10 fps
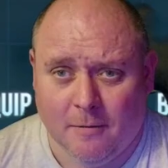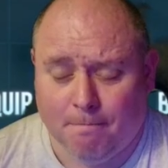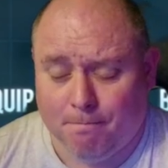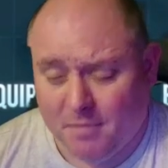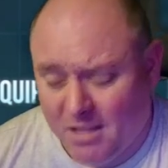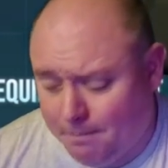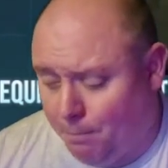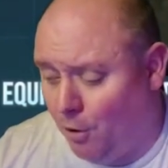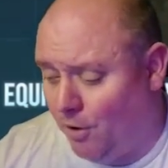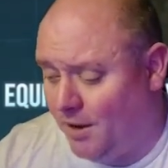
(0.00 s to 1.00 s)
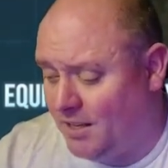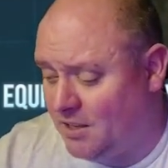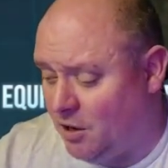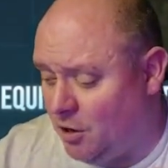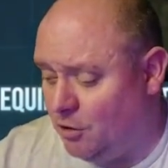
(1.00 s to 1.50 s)
This bot is
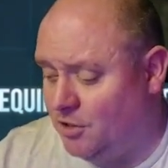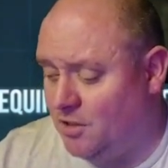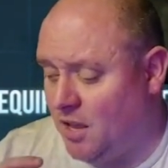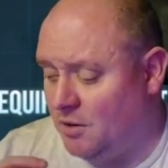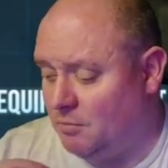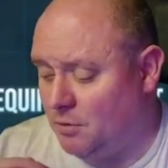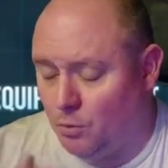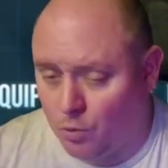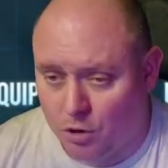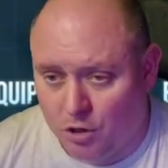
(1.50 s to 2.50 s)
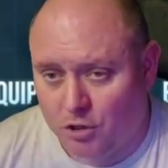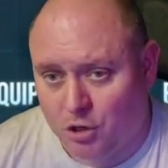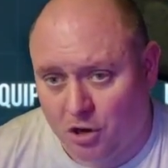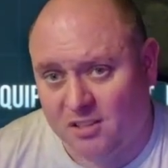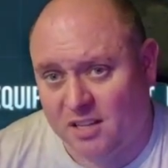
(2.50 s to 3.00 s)
honestly some of the worst
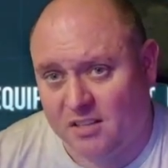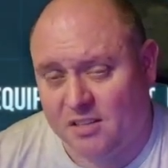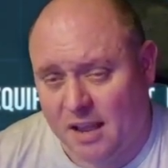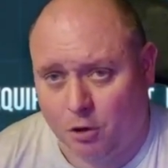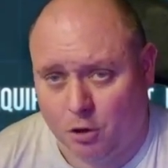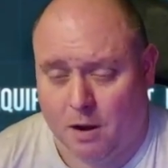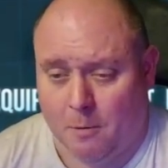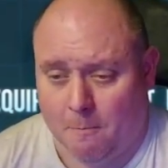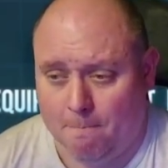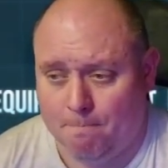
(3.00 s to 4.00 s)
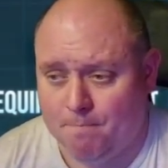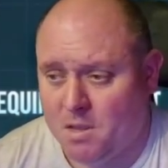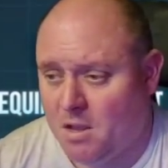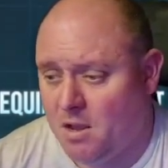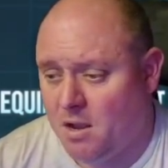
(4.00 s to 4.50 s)
content to ever come out.
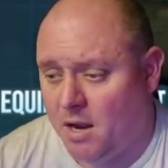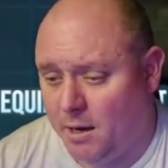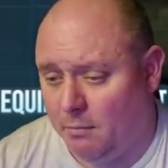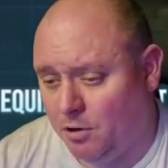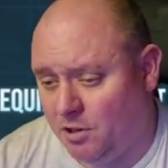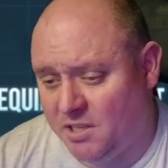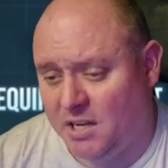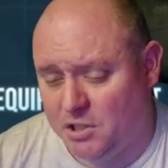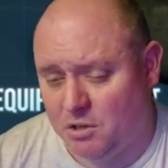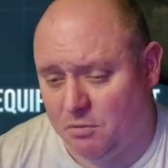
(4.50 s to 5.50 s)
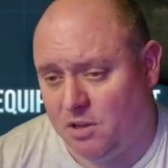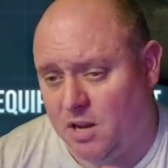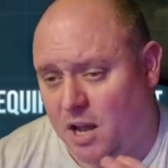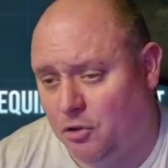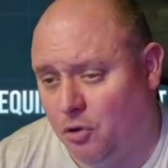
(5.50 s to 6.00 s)
And I'm going to say something that
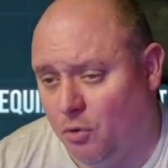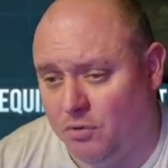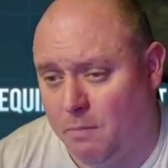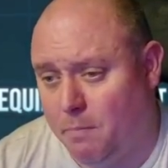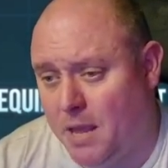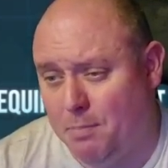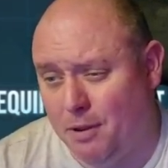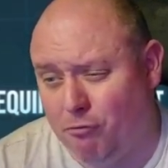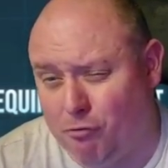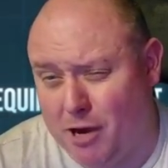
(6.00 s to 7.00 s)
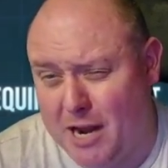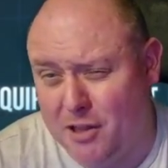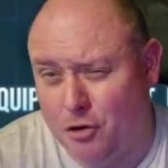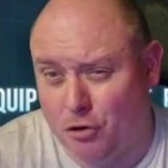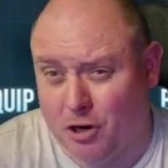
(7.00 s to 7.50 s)
I don't think people are really
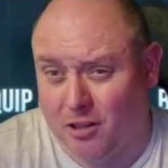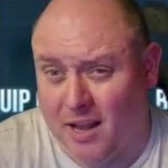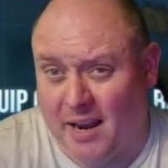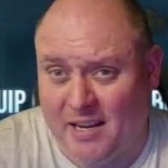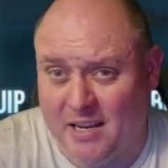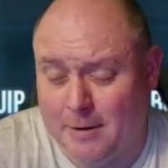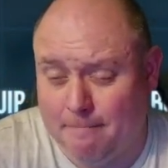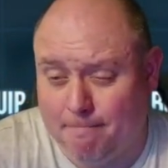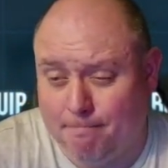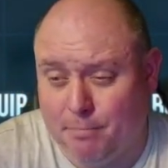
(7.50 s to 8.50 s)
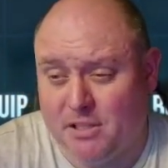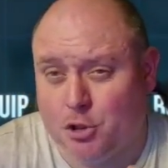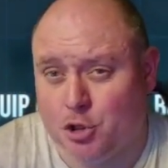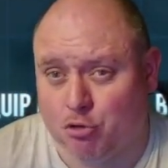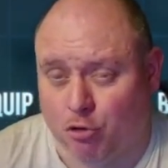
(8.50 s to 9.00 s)
going to like, but it's
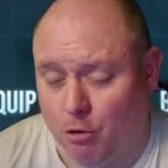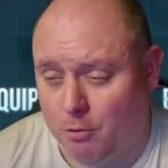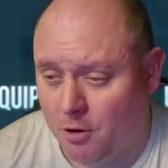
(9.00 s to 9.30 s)
true.